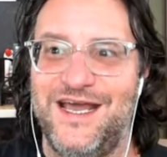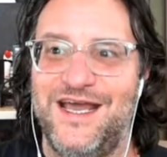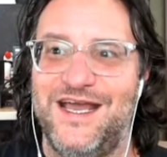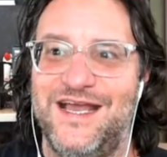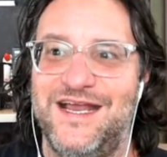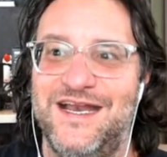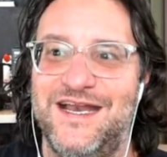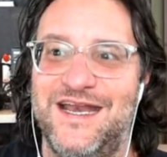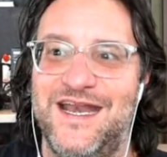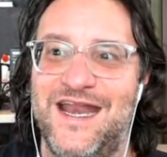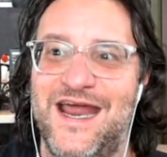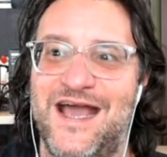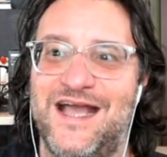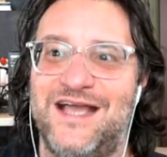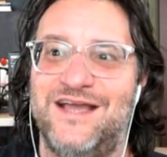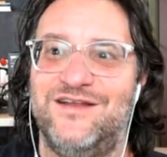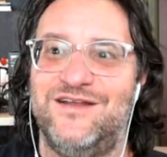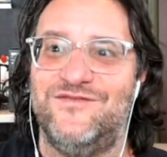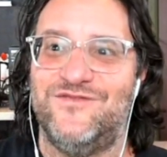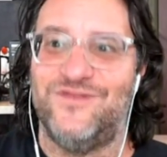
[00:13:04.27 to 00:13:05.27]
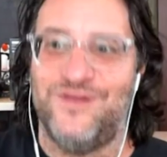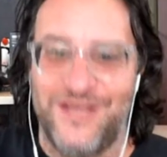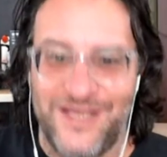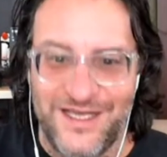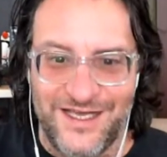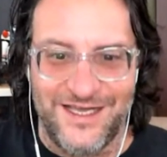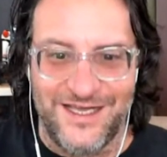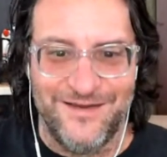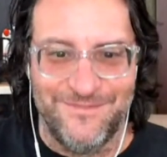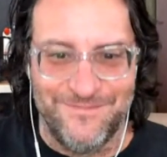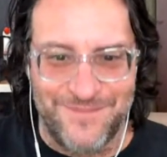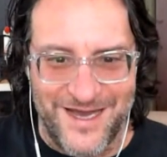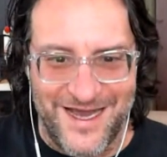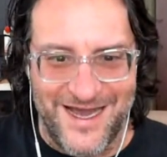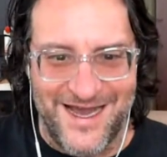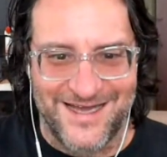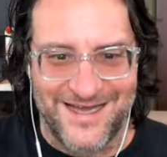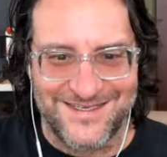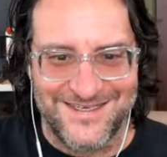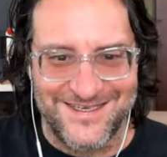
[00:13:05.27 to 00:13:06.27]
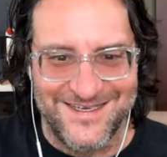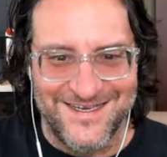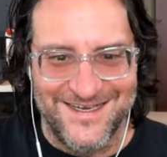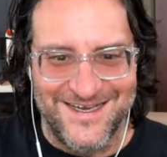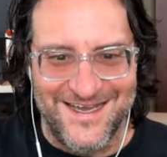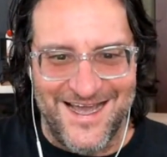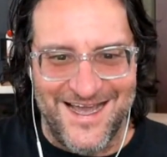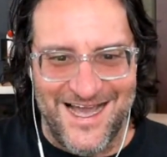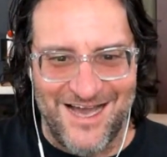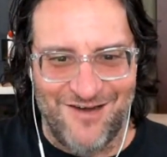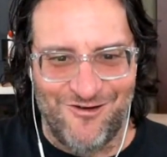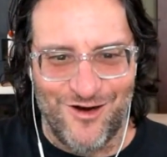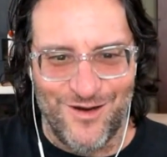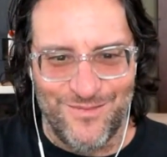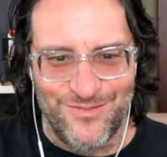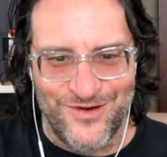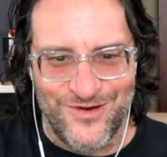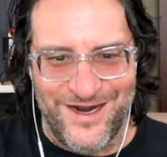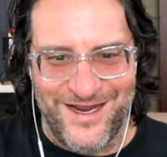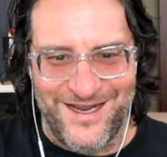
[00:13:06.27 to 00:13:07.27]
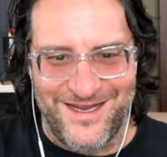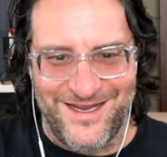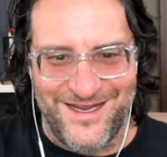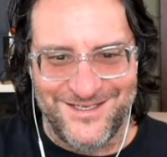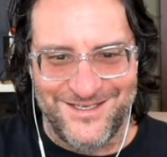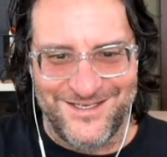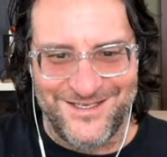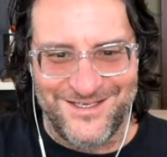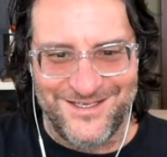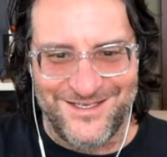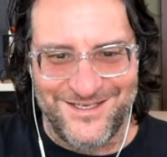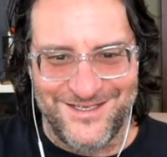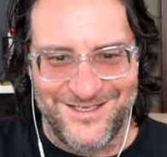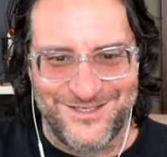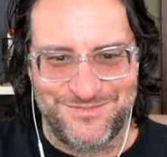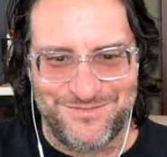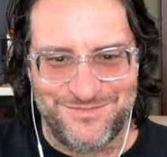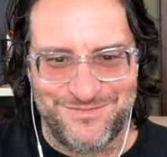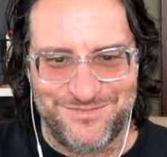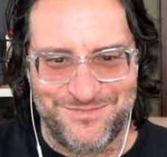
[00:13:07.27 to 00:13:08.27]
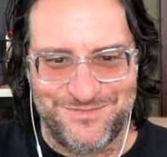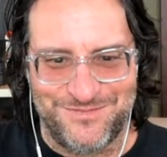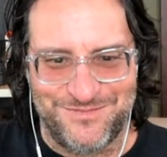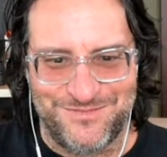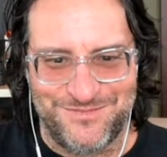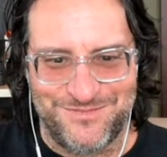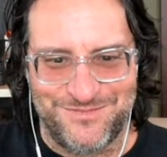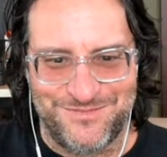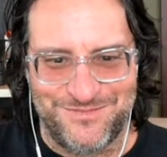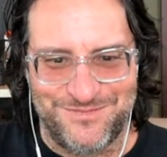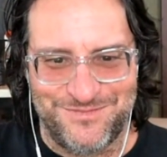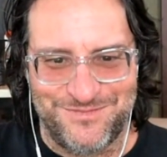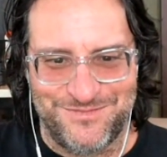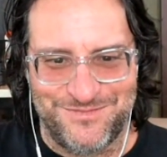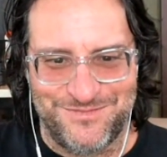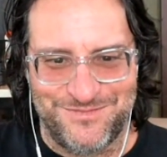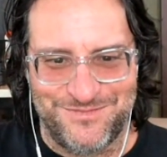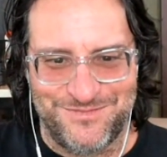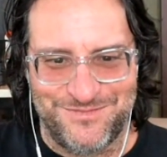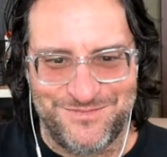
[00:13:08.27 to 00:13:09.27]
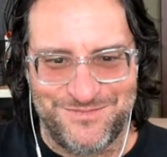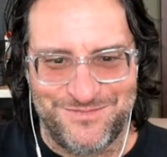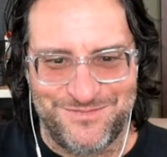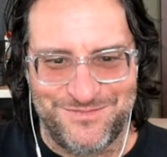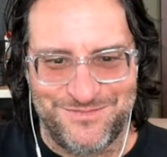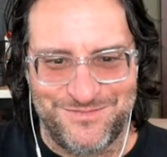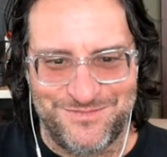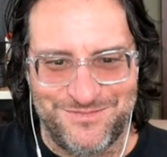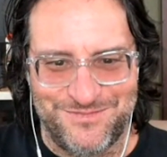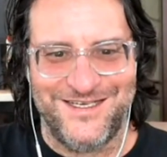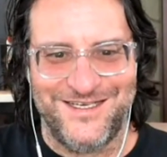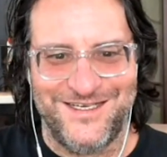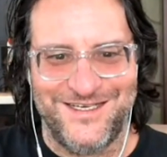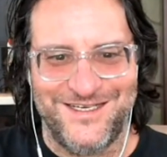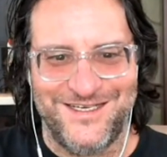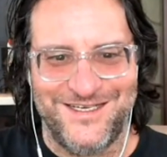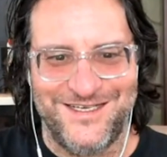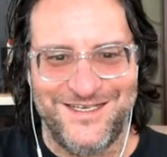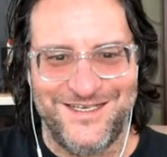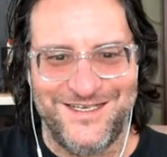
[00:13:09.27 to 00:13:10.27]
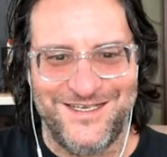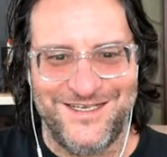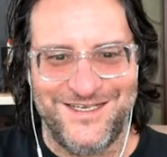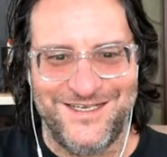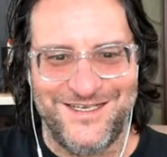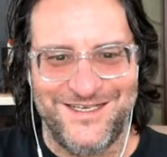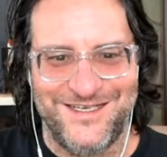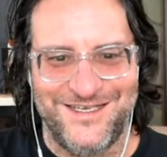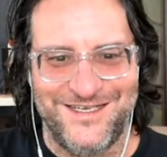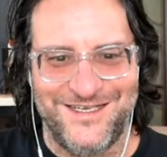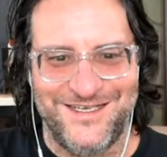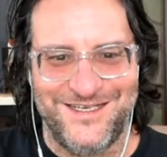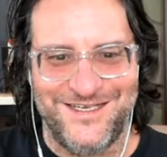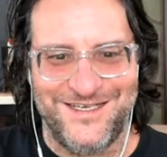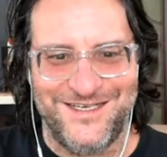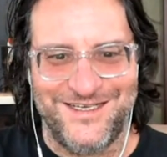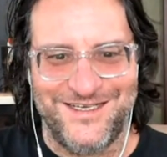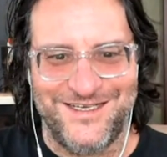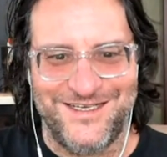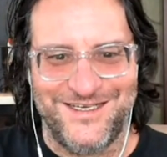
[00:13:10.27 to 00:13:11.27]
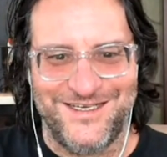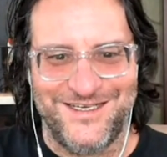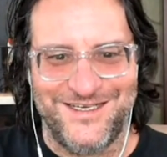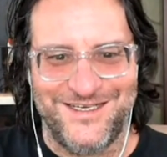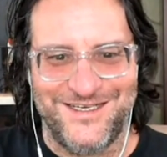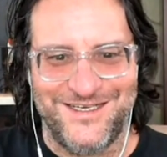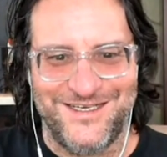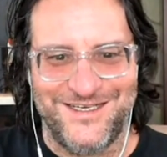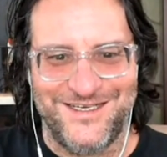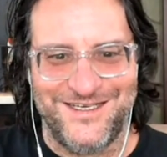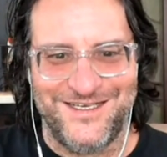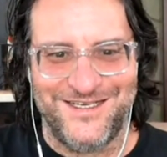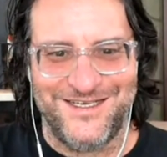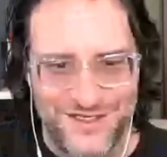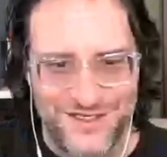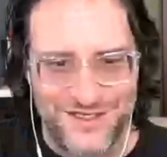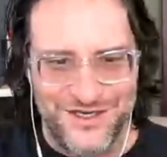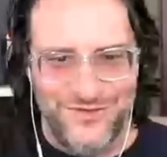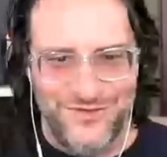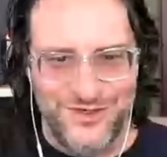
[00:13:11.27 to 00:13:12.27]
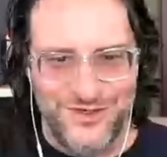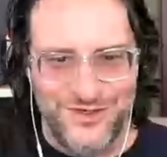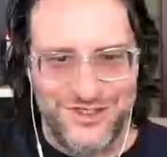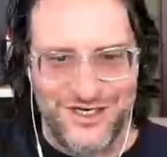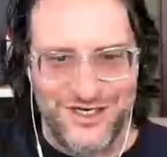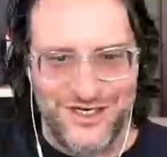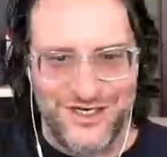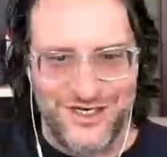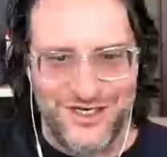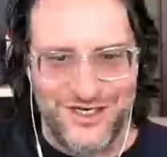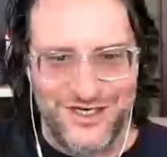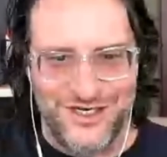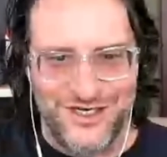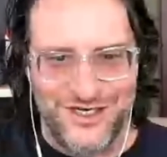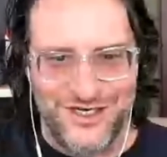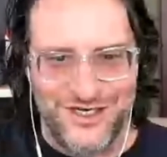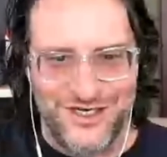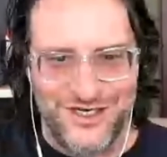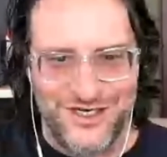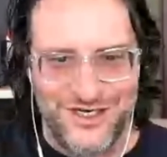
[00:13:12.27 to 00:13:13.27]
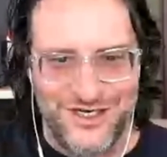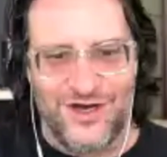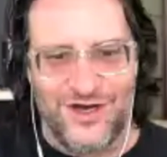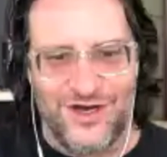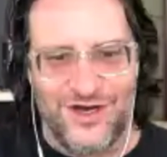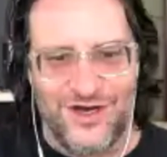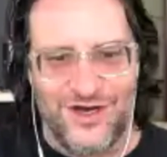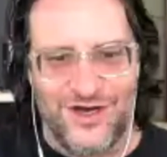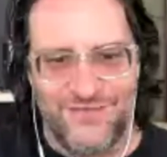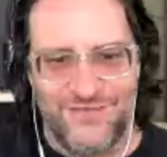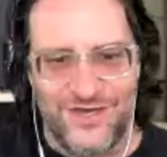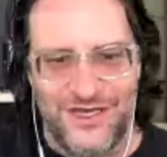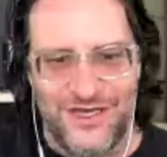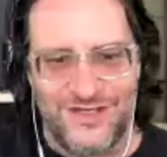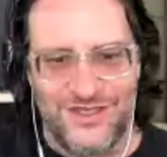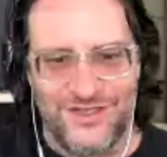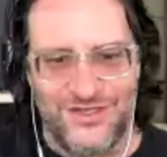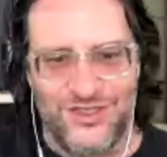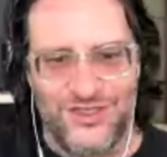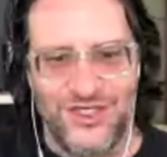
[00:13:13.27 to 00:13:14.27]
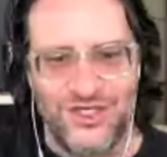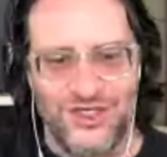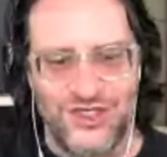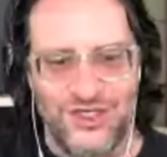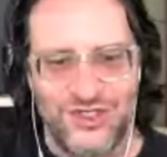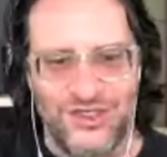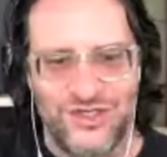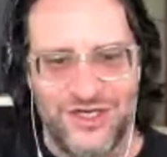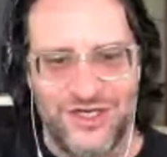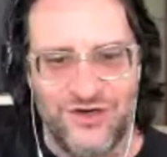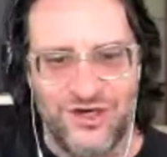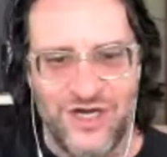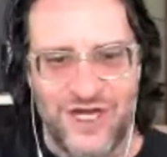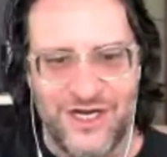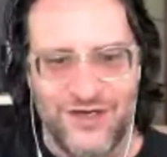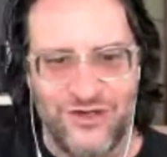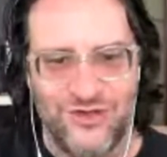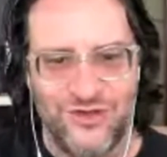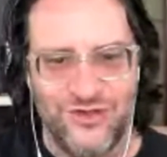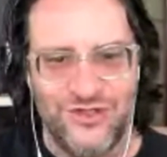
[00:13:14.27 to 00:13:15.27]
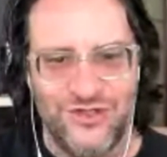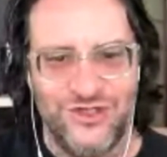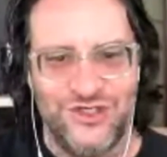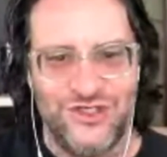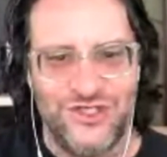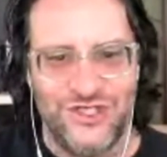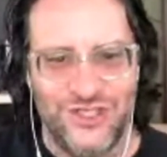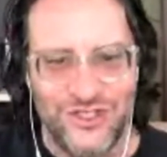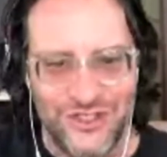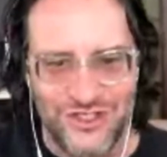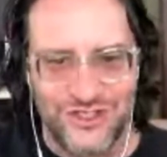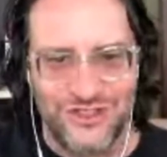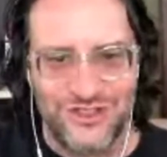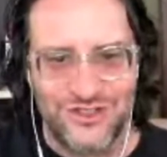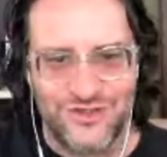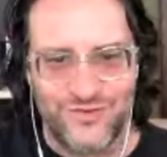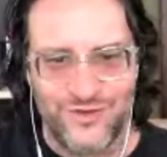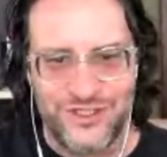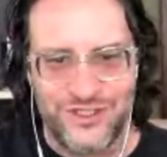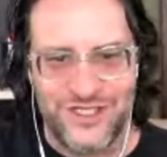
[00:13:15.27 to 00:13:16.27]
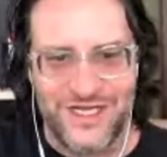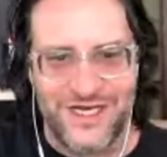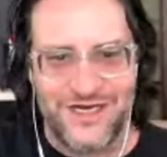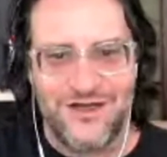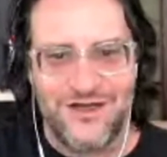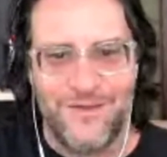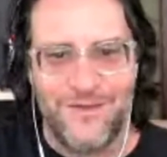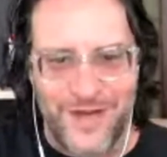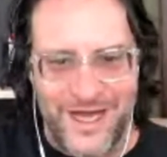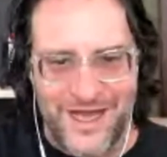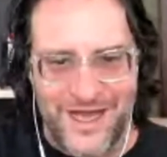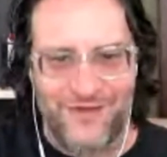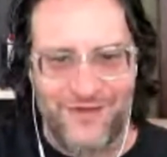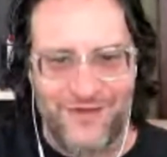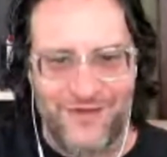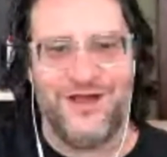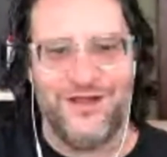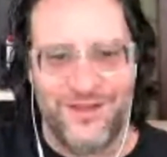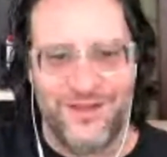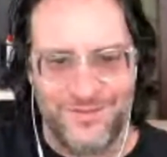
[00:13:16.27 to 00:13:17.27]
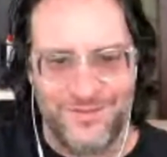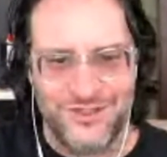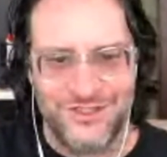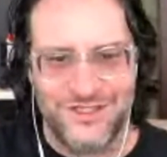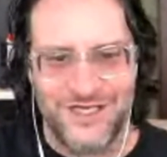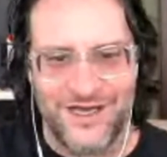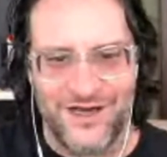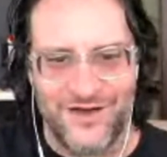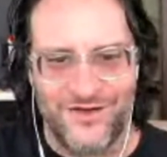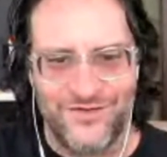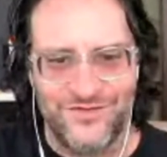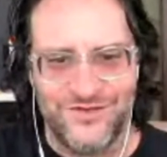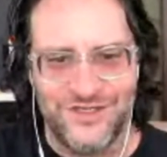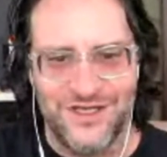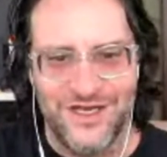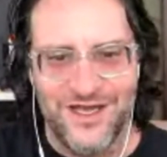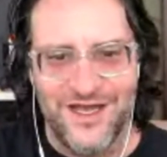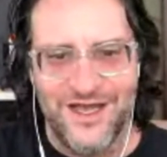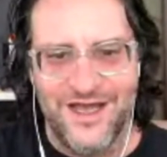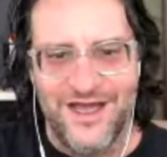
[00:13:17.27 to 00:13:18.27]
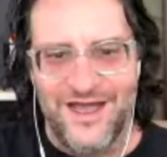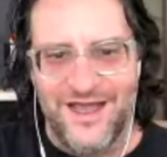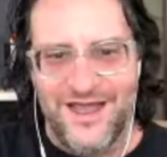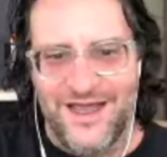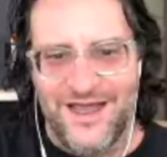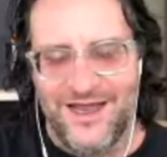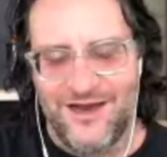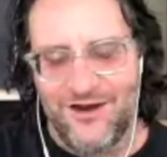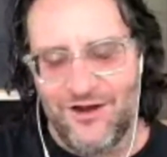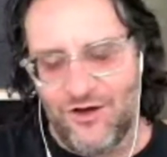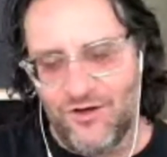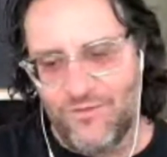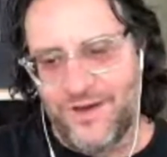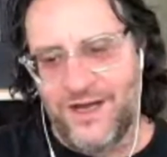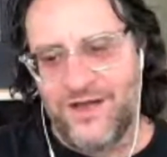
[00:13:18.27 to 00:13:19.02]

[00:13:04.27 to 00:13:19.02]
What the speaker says: negatively impact how our brains process this information, which then causes us to feel worse, and then causes us to make decisions that are not good decisions, which then compound on themselves.